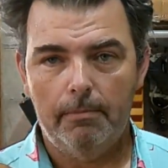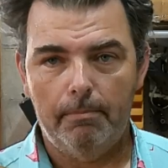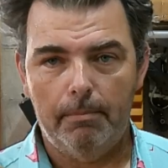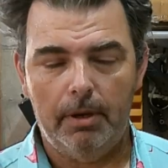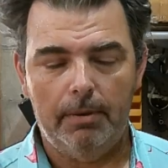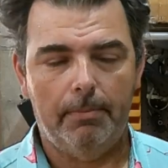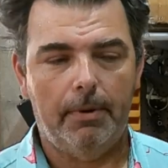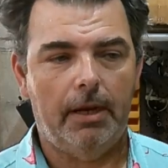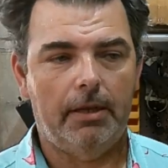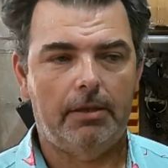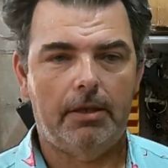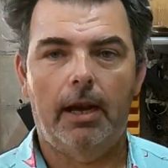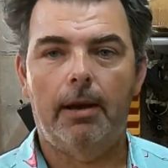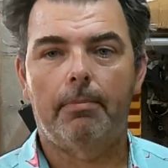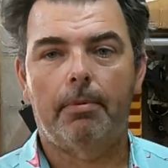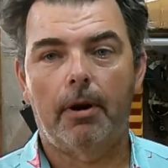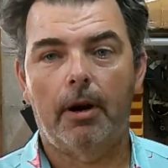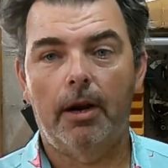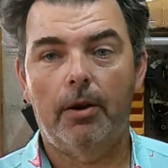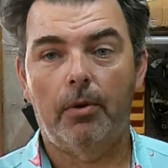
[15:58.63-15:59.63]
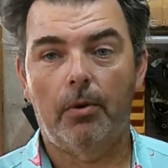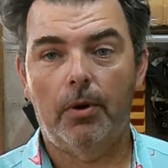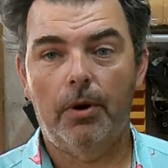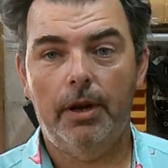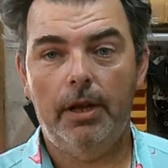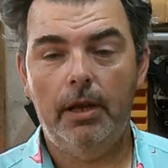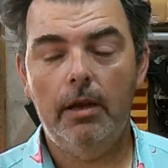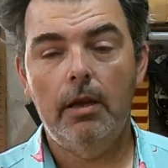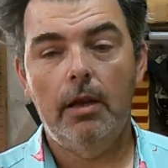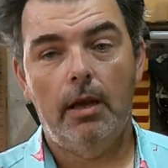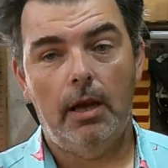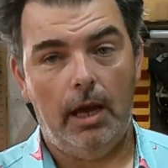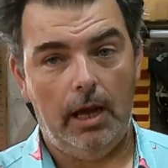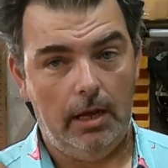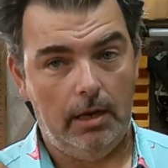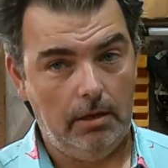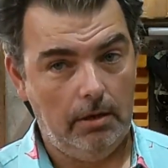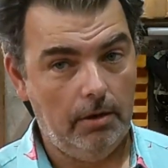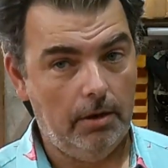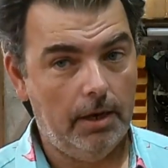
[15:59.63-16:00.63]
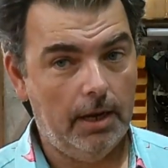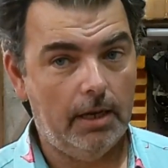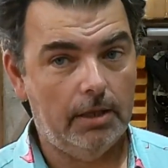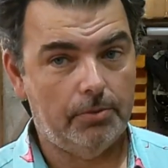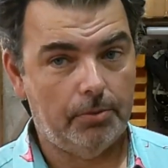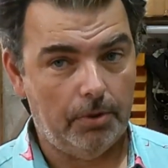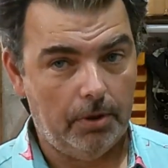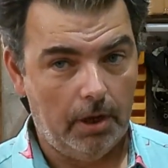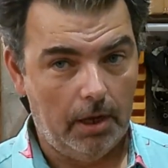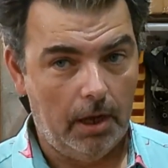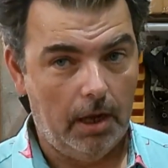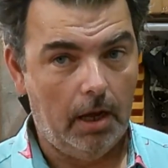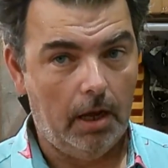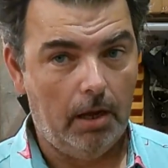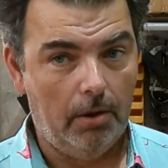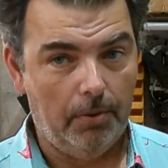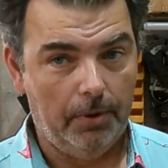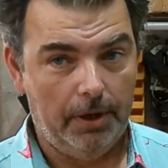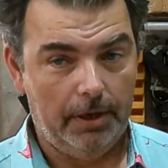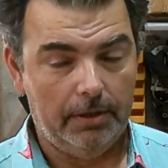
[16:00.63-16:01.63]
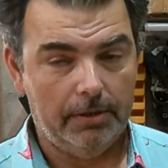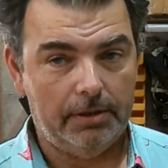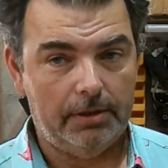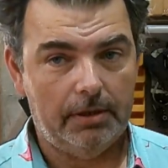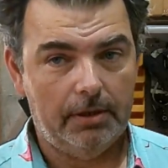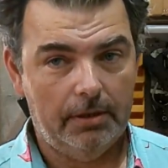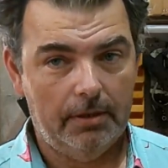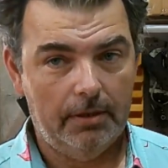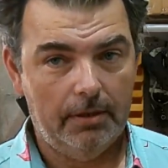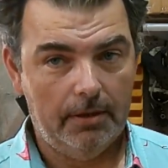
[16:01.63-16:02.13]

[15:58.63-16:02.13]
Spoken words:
be my top priority, and you guys will always